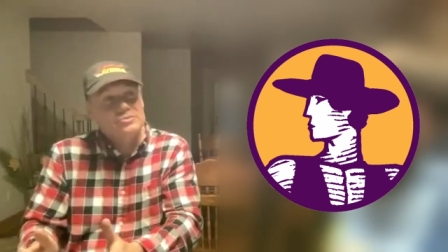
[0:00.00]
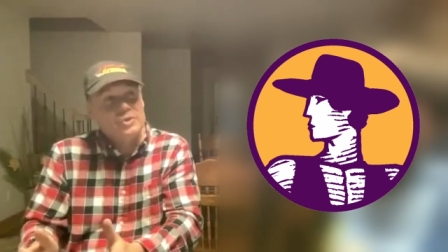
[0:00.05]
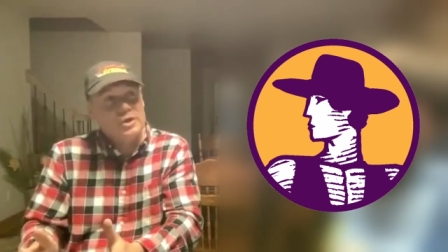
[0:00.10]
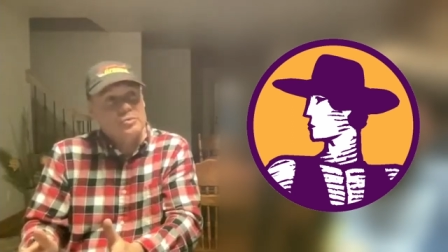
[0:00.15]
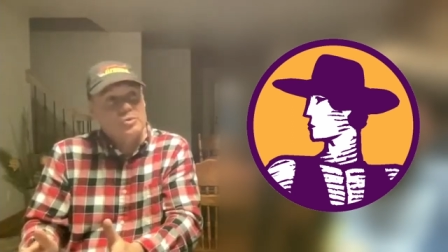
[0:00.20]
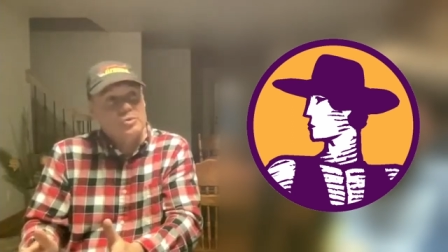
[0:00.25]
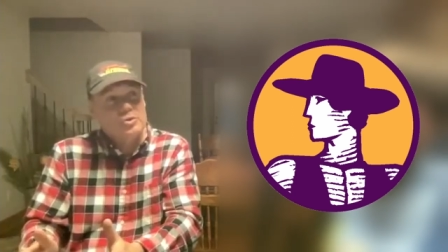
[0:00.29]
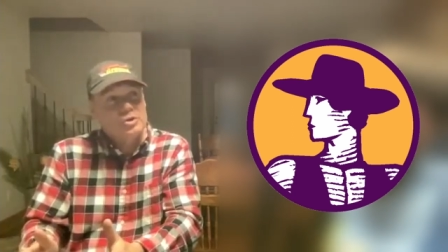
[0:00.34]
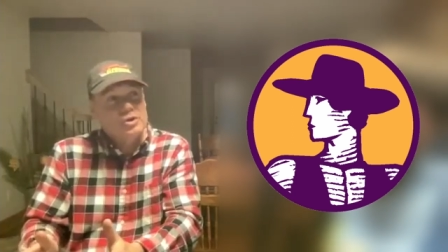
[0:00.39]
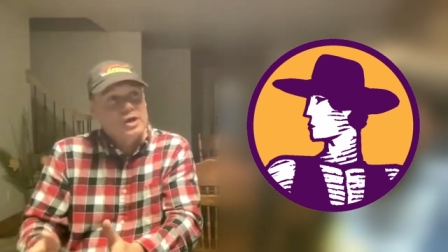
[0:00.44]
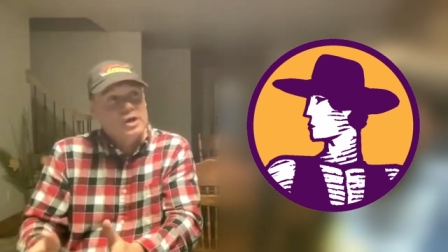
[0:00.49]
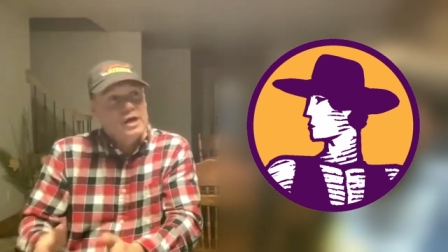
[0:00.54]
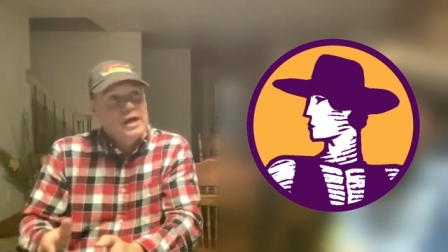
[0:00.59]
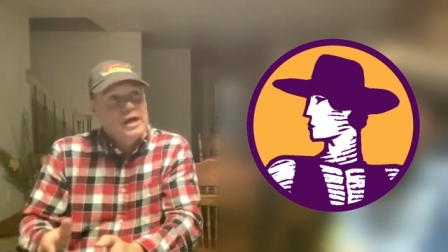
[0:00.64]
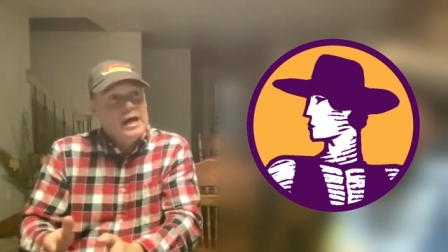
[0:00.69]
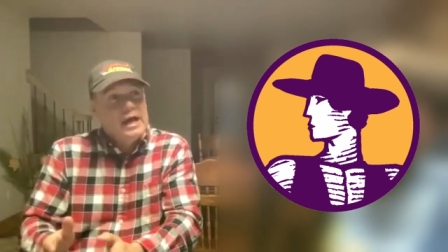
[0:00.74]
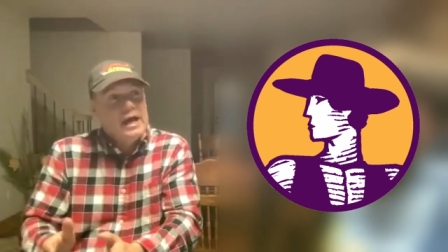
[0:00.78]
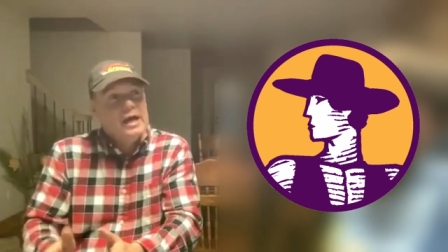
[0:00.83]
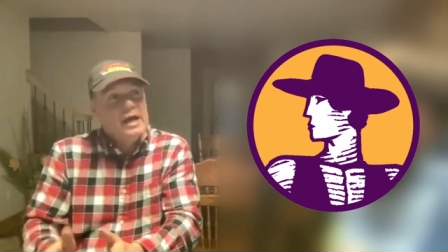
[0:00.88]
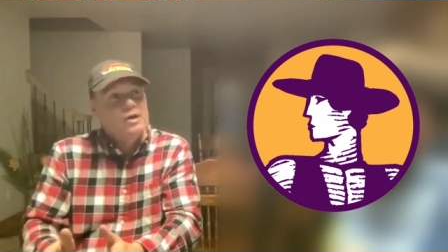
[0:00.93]
the right word.
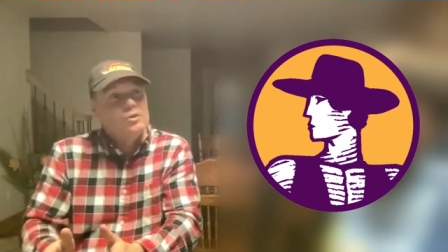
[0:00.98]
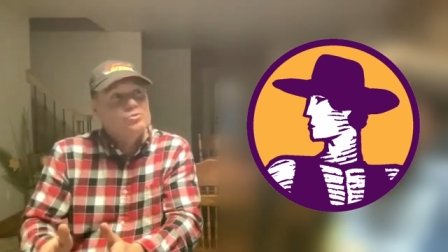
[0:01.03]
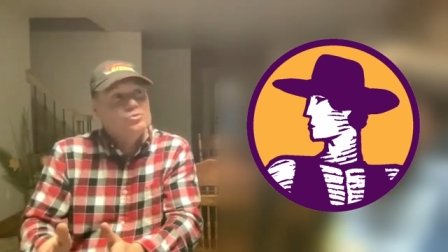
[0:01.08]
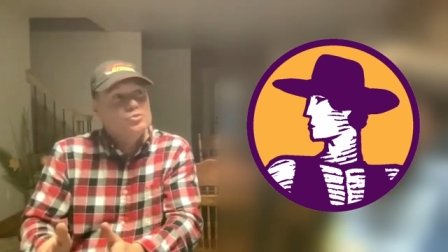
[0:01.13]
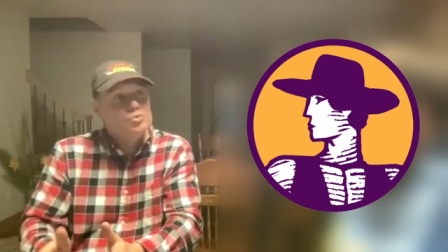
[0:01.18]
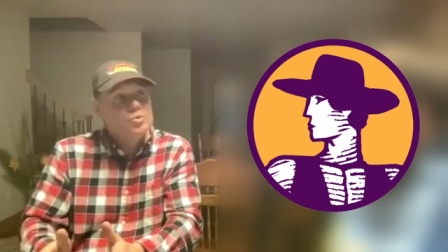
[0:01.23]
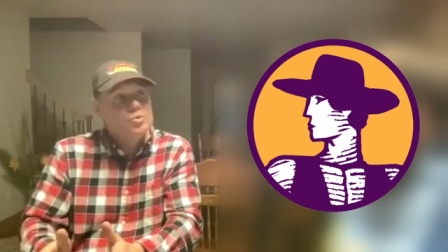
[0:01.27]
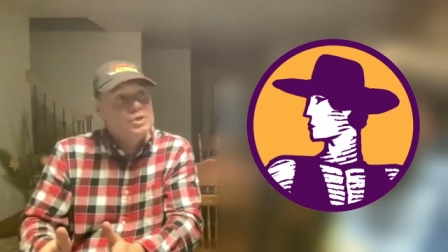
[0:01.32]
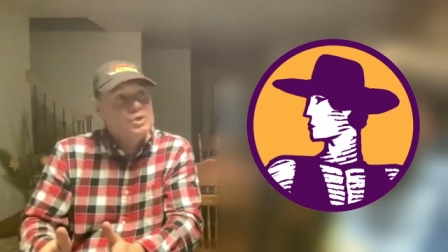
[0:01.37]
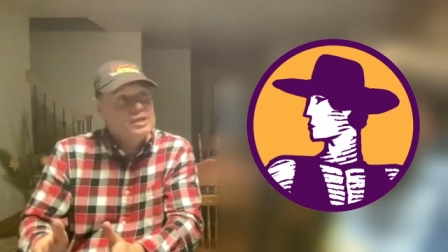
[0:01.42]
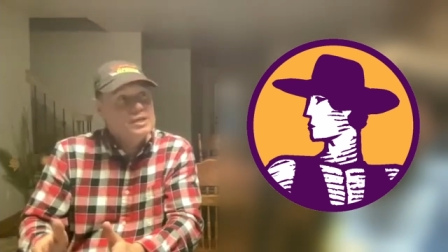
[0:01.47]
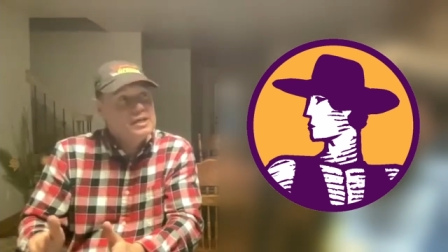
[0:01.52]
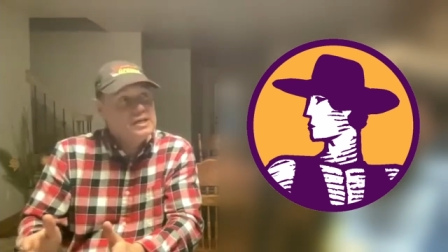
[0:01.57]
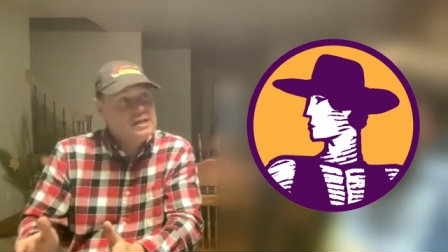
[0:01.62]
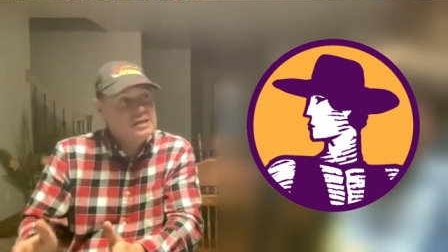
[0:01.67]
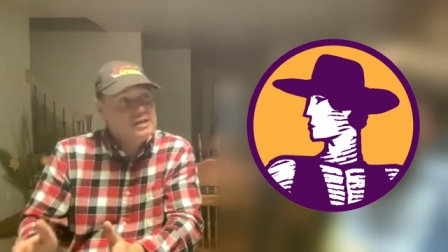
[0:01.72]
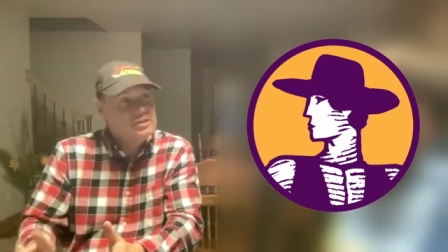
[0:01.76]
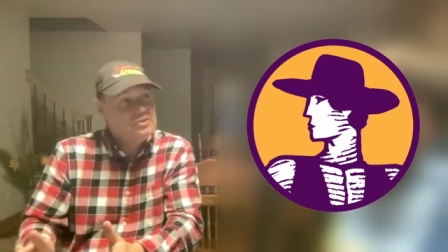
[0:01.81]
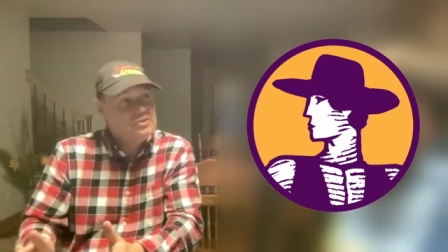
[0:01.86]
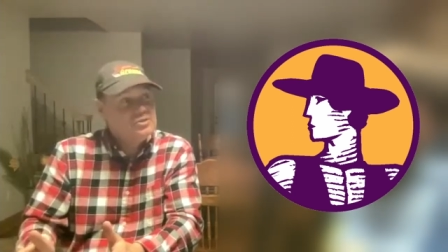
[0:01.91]
How do we
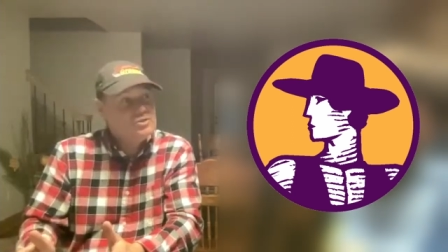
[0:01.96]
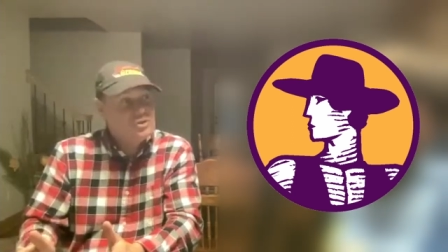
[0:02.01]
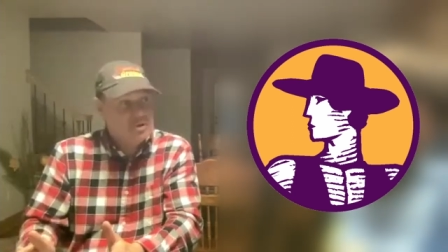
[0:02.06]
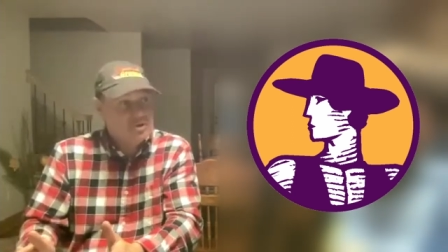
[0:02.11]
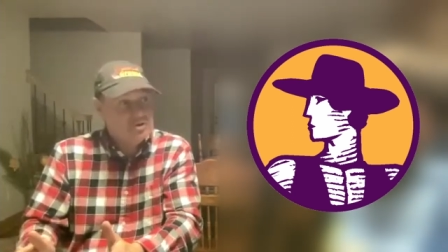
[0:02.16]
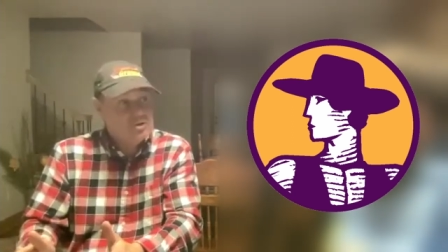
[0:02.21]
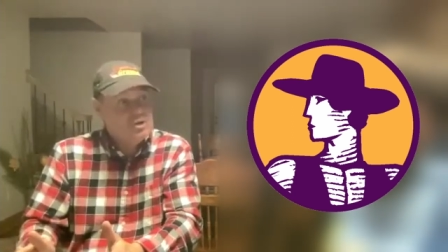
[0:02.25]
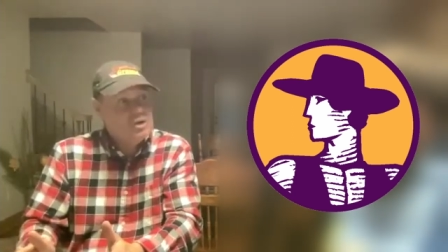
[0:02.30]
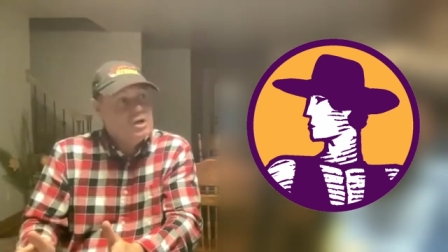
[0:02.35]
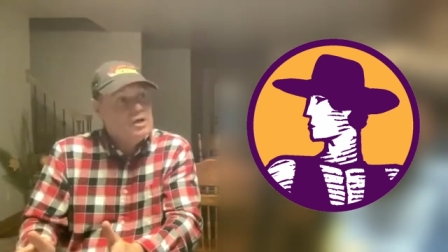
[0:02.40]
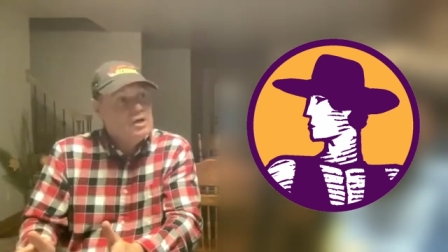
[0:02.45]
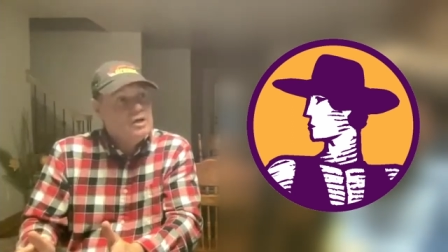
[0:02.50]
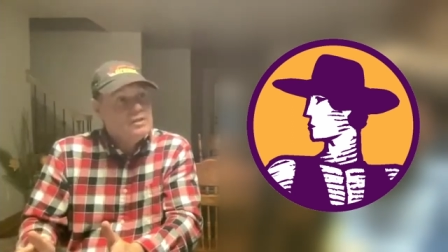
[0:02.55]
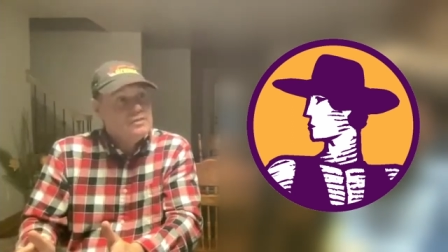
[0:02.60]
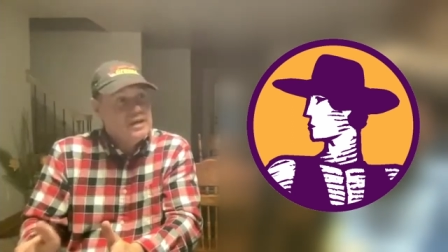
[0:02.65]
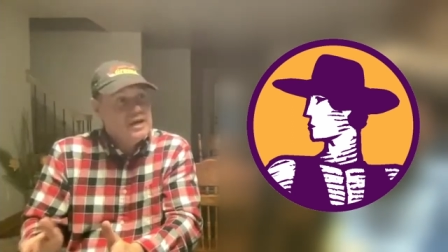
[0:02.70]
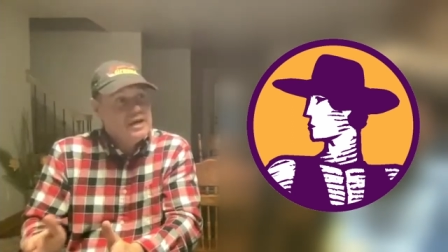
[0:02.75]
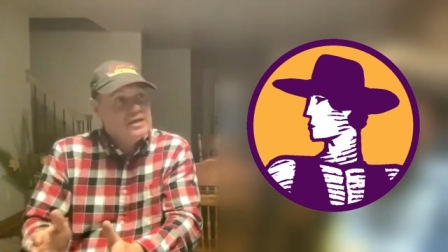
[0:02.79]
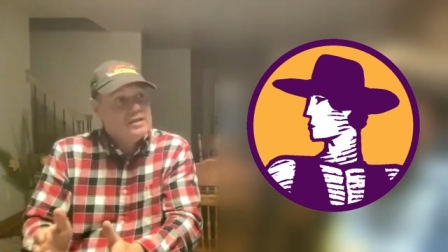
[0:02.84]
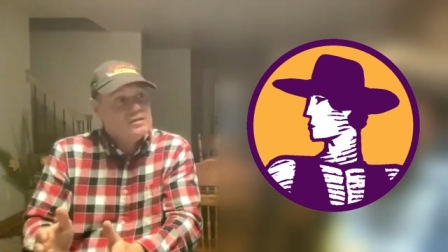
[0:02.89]
hinder
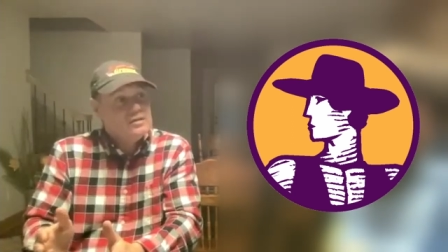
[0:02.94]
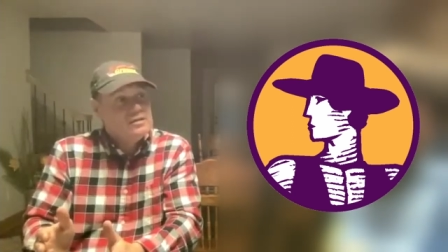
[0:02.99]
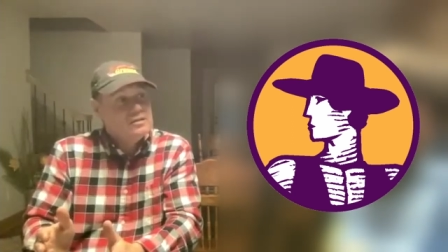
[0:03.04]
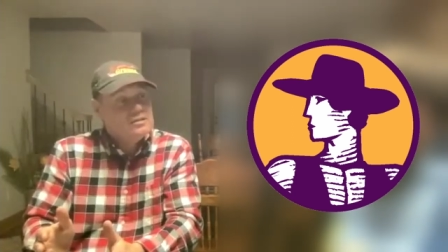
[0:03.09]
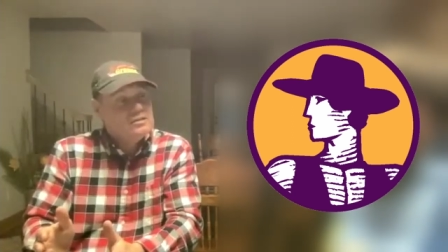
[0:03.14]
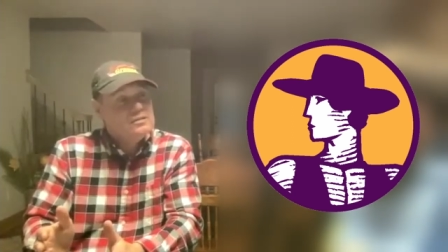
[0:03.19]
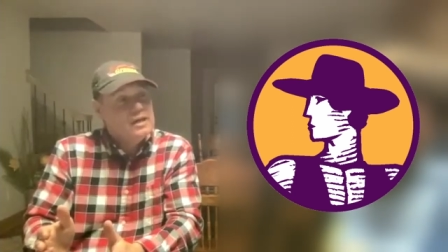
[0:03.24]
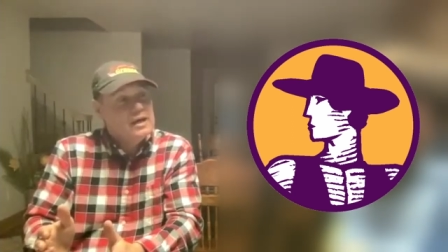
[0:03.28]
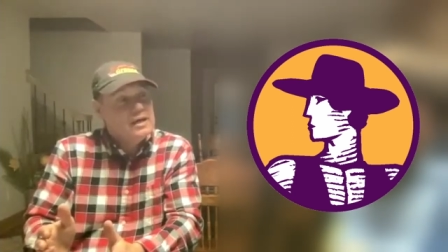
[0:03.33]
that